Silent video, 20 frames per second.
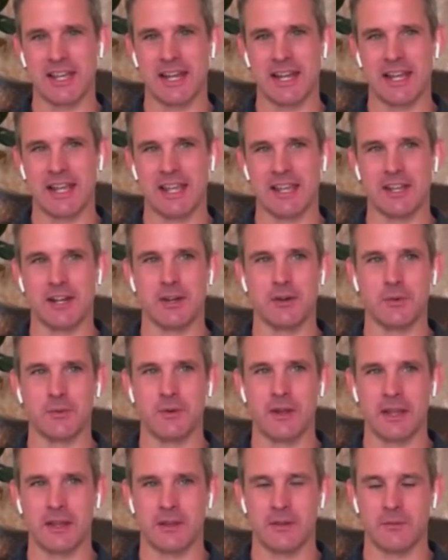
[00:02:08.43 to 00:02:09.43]
And,
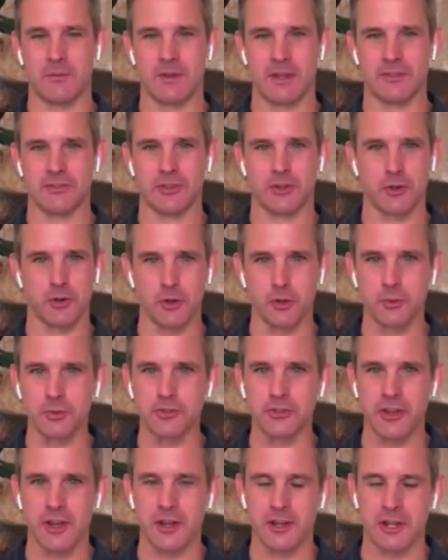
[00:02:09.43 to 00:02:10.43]
as the
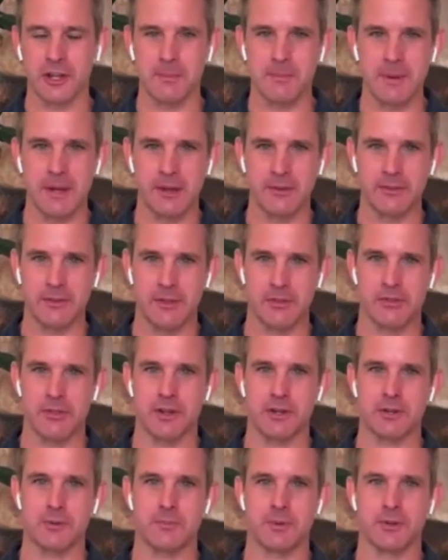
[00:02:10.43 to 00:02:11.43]
Colonel was talking about the
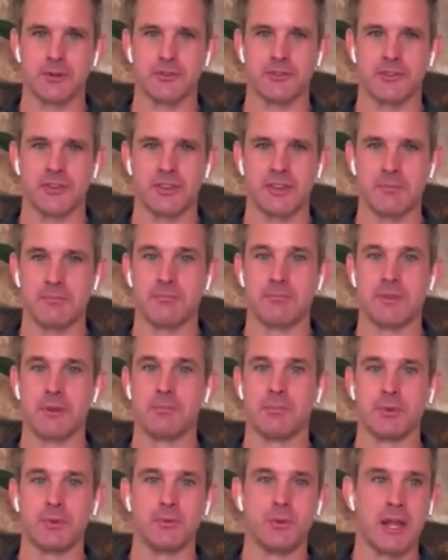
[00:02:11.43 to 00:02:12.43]
Thunderbirds and
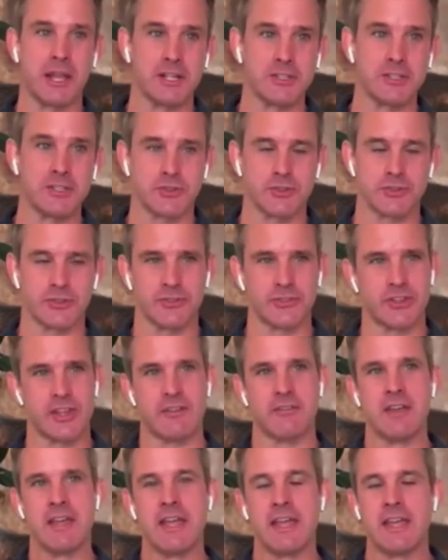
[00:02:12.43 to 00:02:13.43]
the Blue Angels and
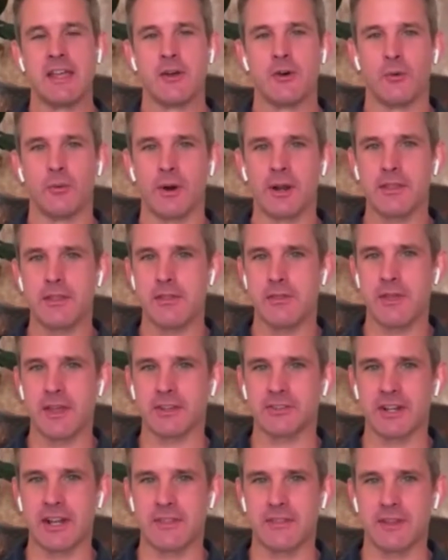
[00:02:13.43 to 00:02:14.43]
stuff, one of the
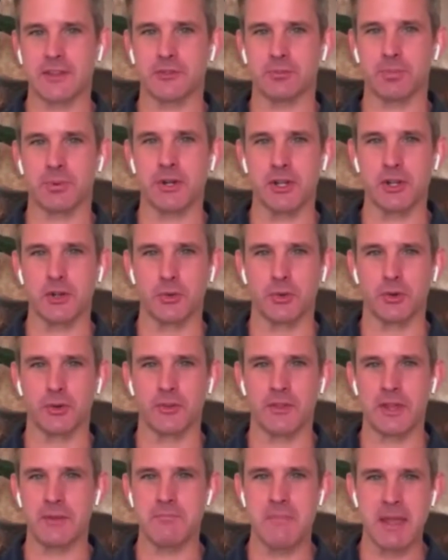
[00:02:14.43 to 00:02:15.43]
things that I think is pretty
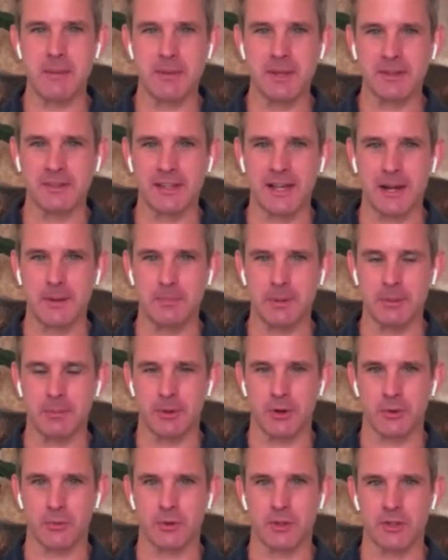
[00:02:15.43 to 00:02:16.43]
cool that maybe a lot of
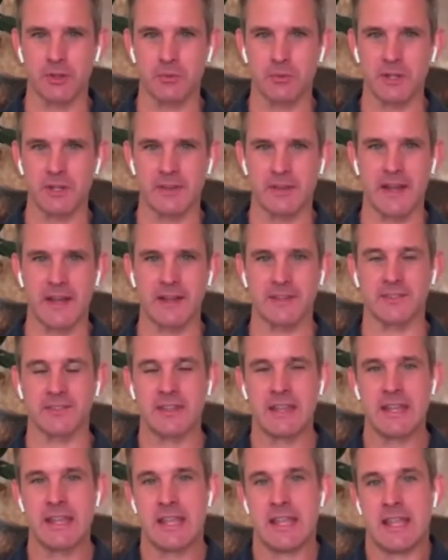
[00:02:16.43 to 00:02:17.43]
people don't really
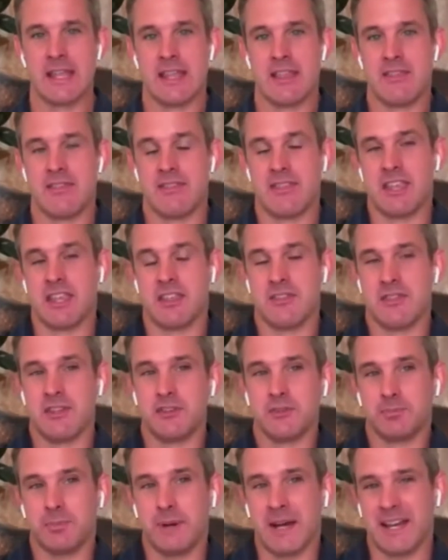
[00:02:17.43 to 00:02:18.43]
realize,
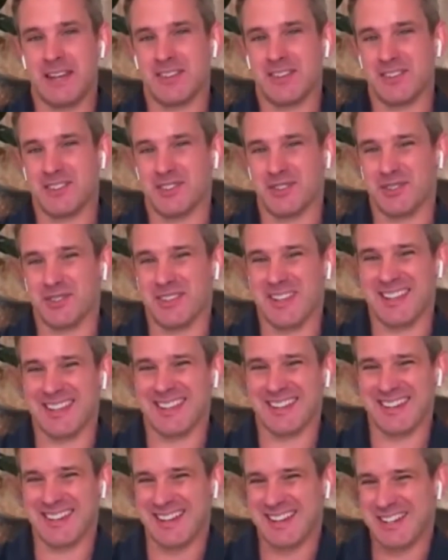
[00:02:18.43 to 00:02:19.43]
these pilots are
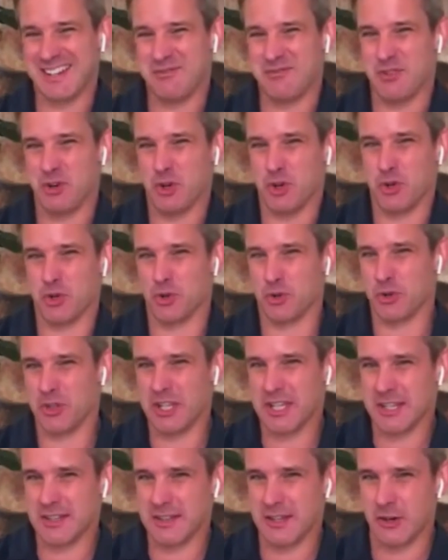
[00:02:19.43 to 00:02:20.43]
like kind of
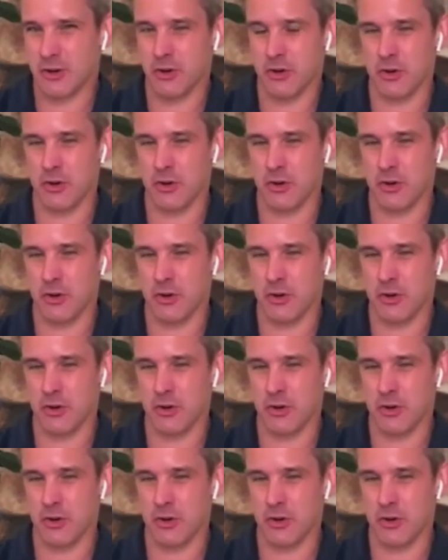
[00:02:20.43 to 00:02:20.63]
early in their